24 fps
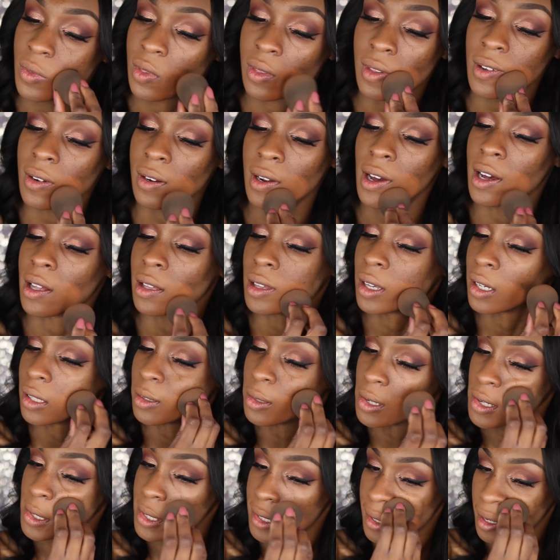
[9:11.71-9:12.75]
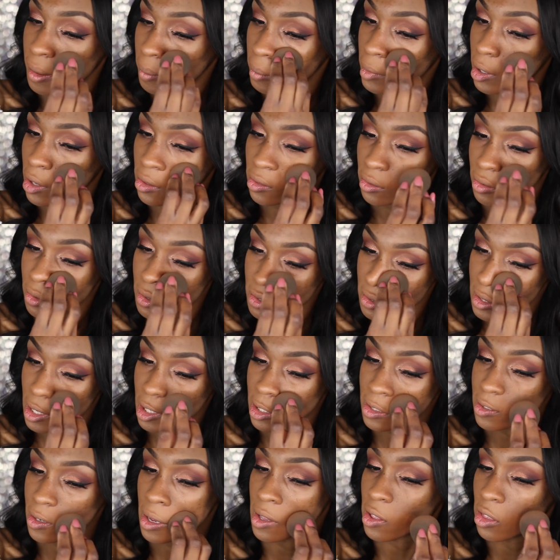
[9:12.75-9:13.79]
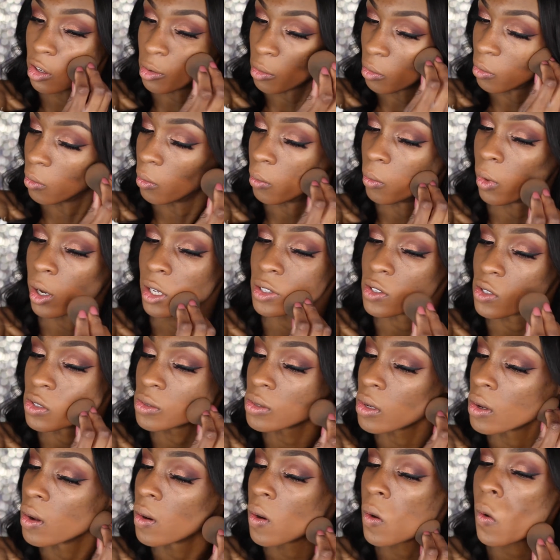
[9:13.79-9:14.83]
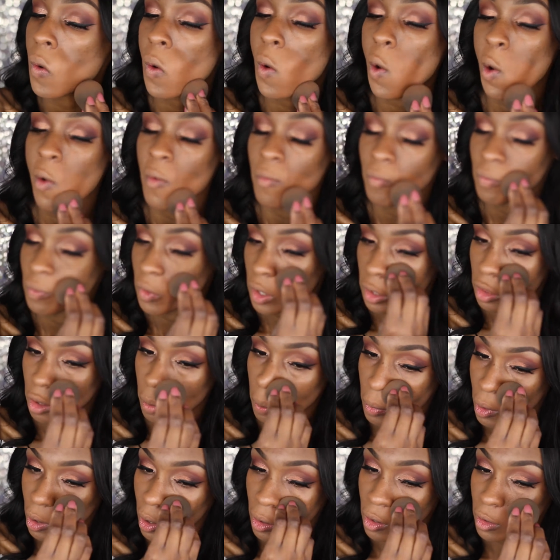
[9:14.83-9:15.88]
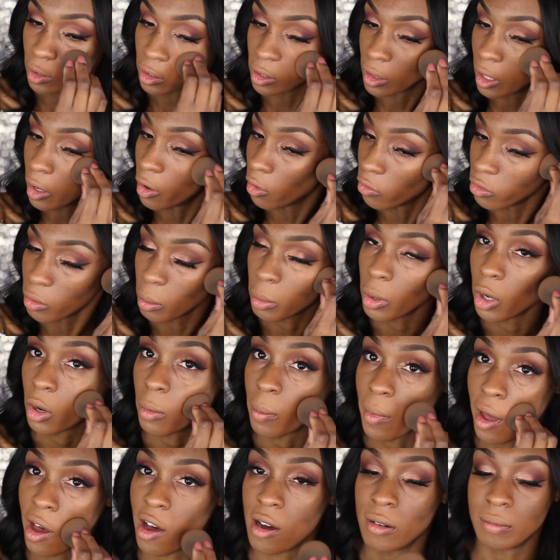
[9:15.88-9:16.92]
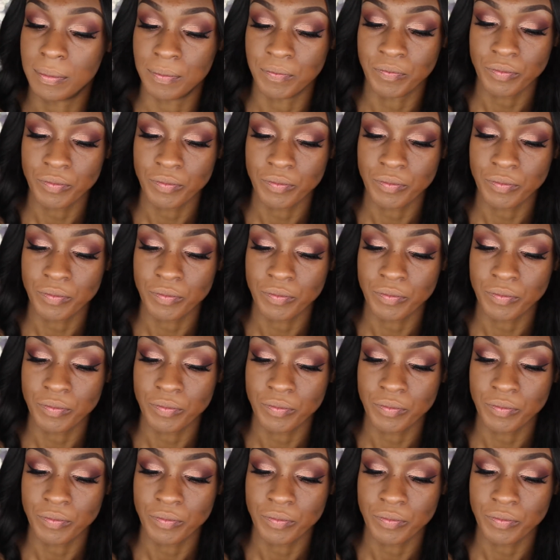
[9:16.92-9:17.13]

They're not like the same colors as the other ones, like the Pro Glow and the Pro Matte.